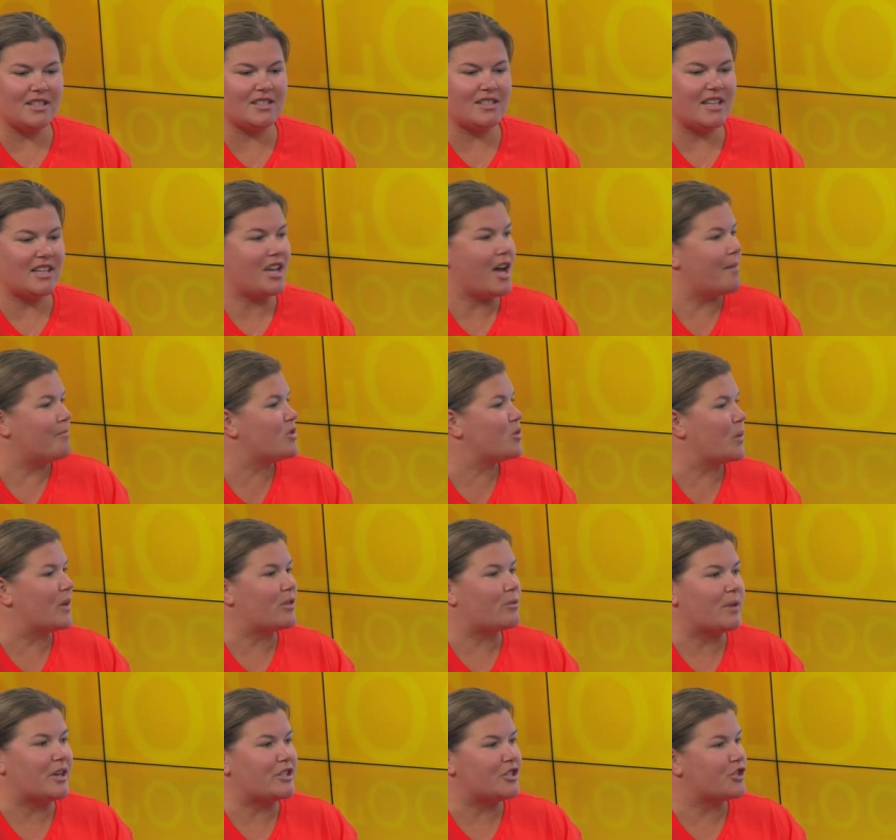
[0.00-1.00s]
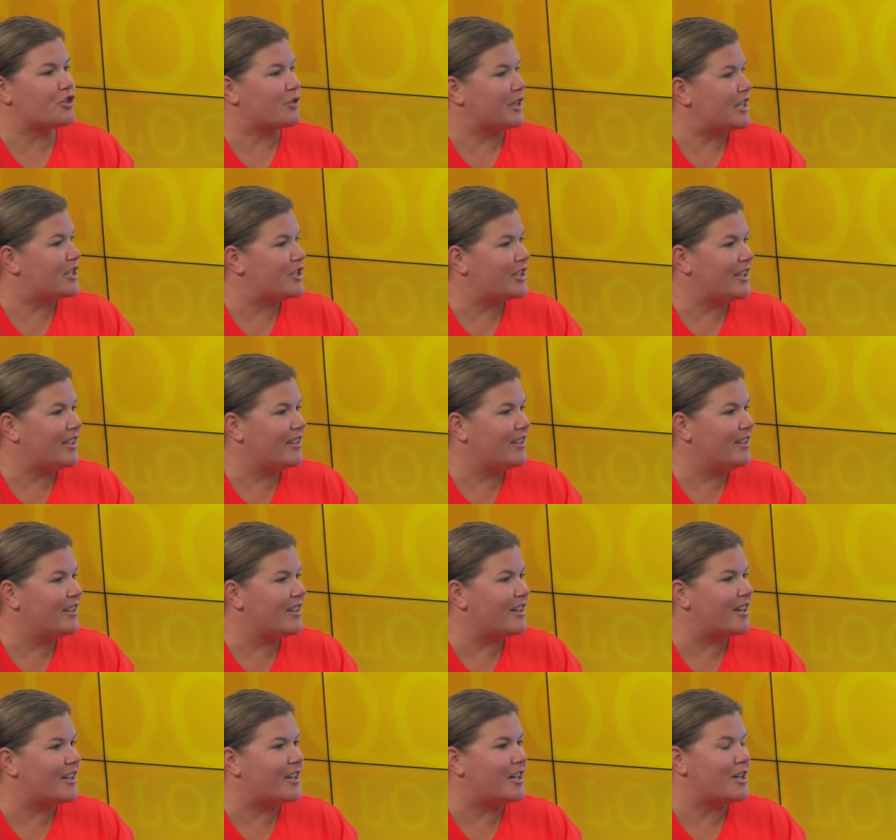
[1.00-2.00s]
comes with registration,
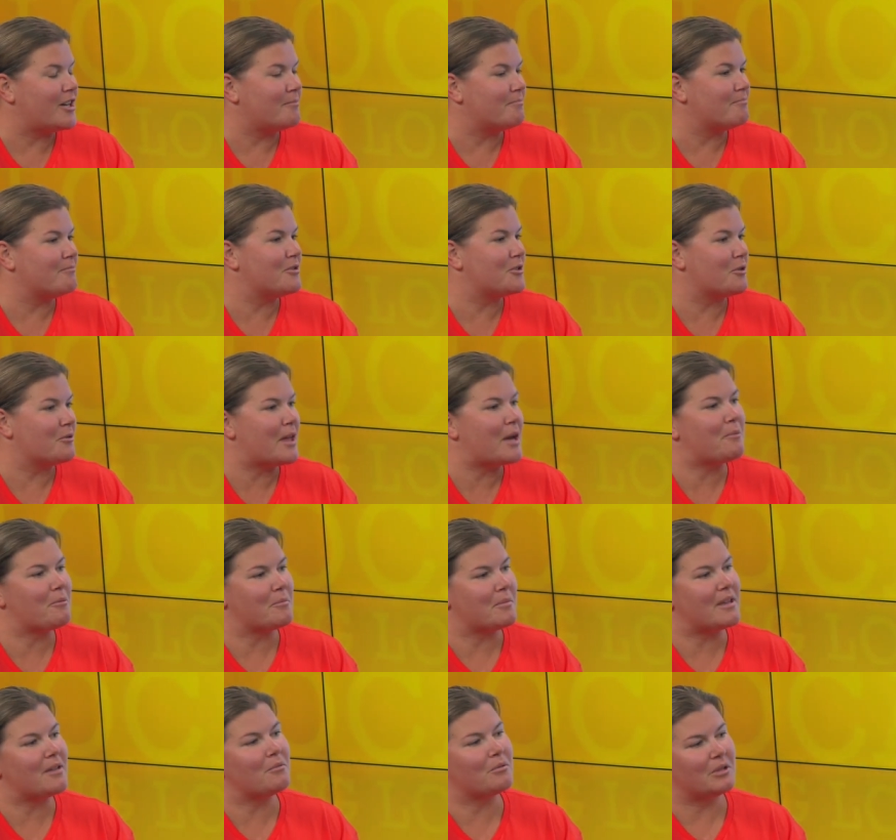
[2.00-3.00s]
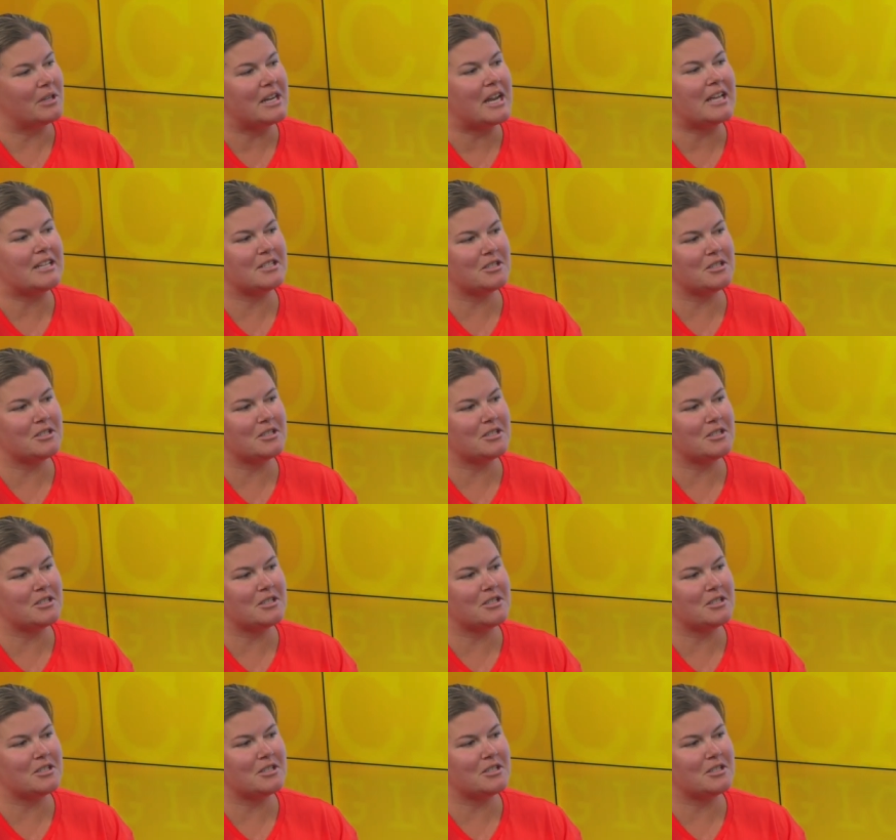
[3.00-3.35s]
um, so that will be really nice as